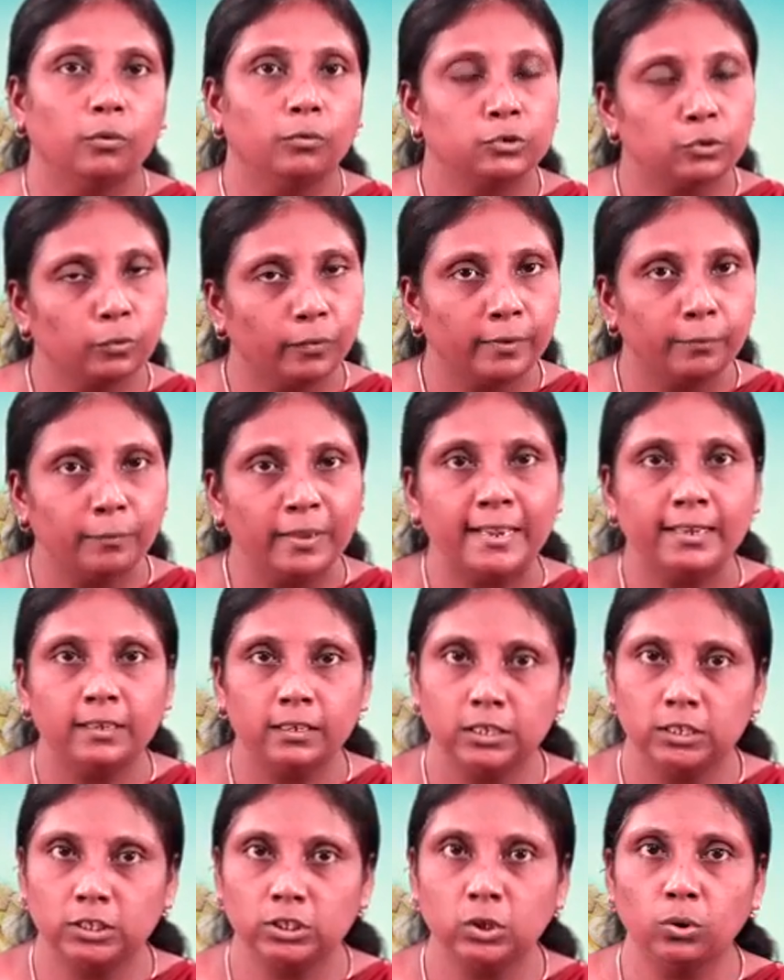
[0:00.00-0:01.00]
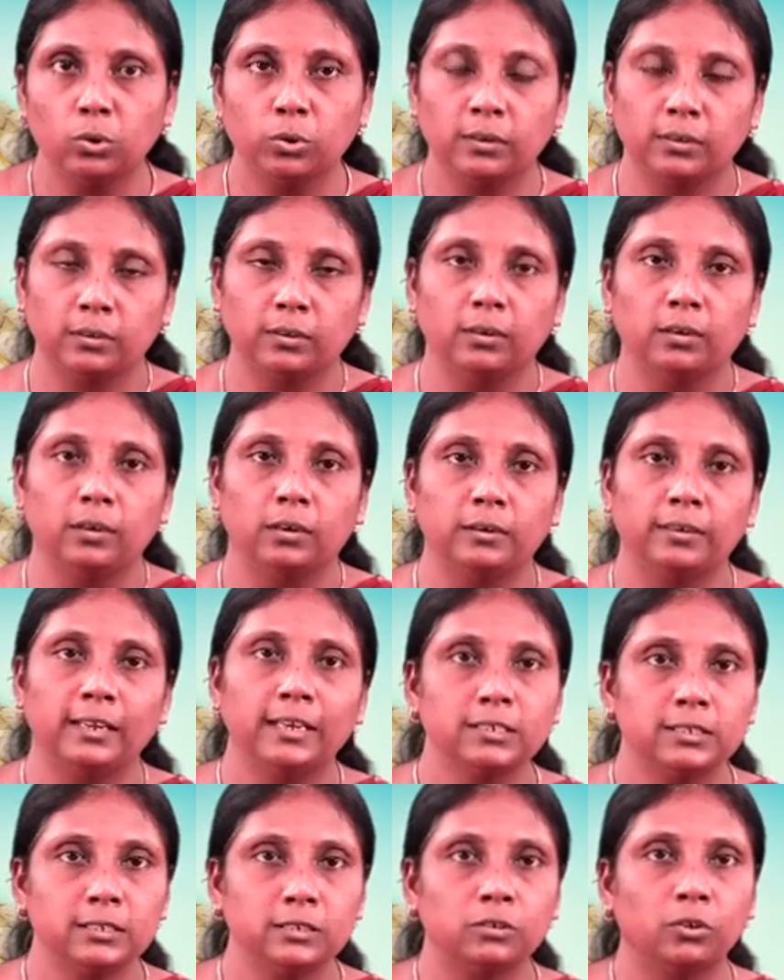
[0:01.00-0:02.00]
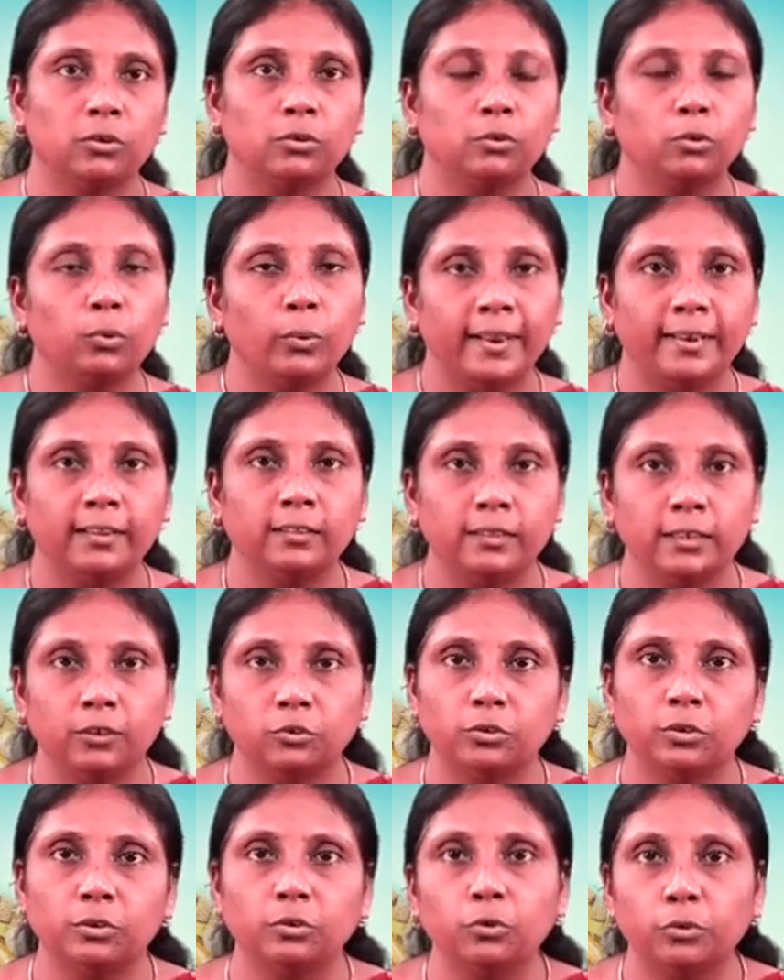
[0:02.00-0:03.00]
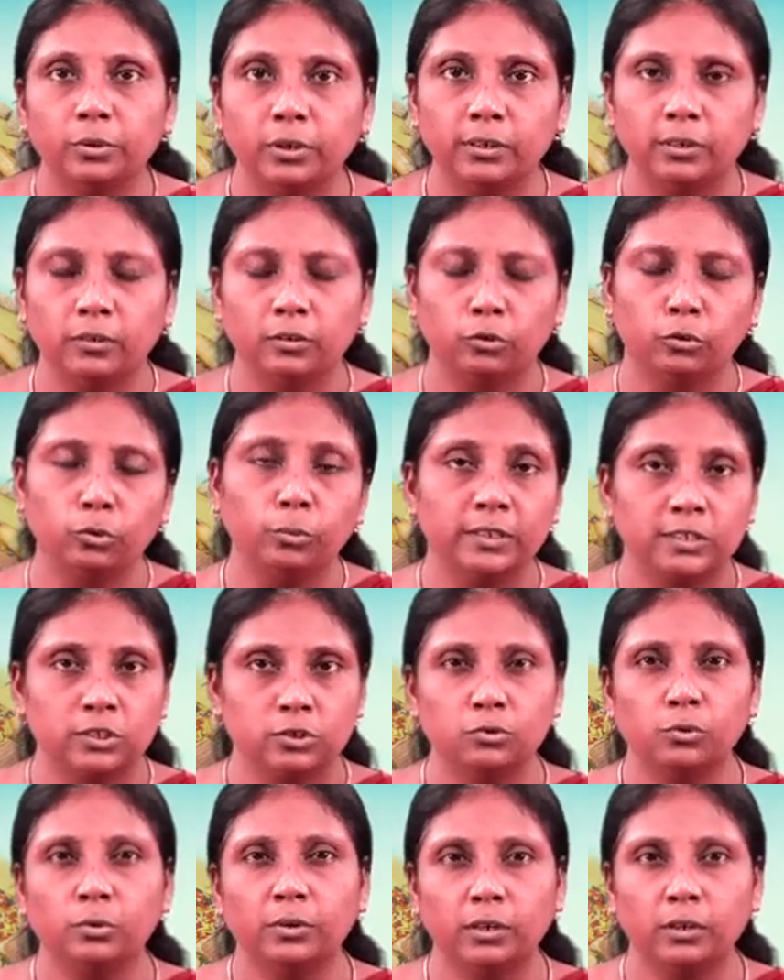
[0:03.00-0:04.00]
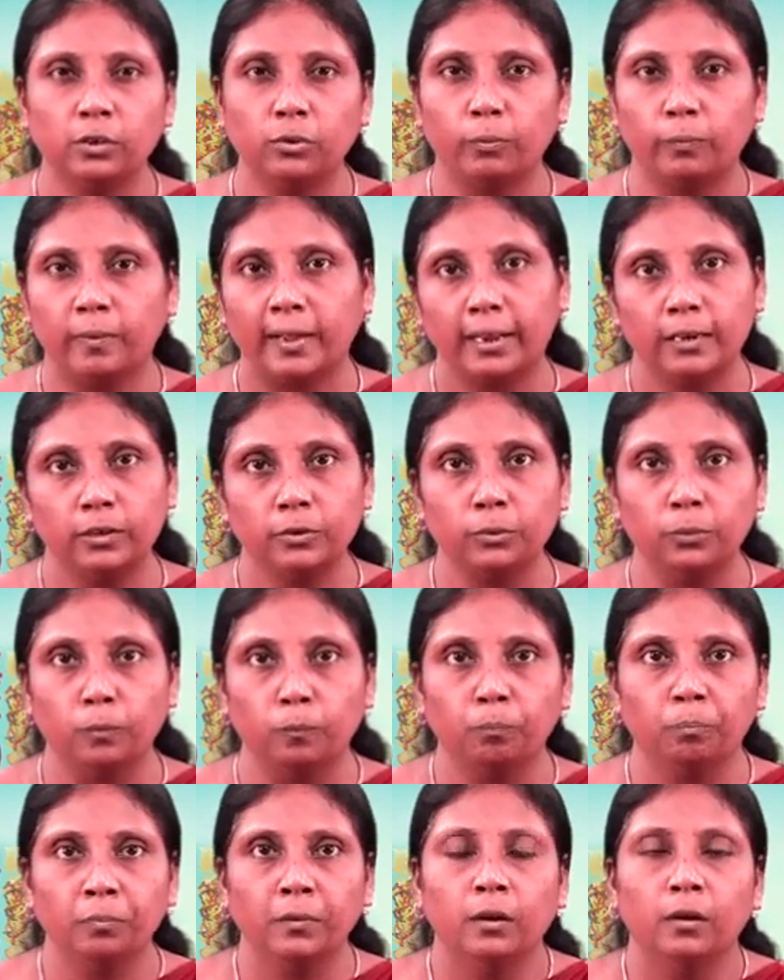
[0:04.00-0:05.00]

so when meat is cooked uh, does it do anything to the nut to its nutritive value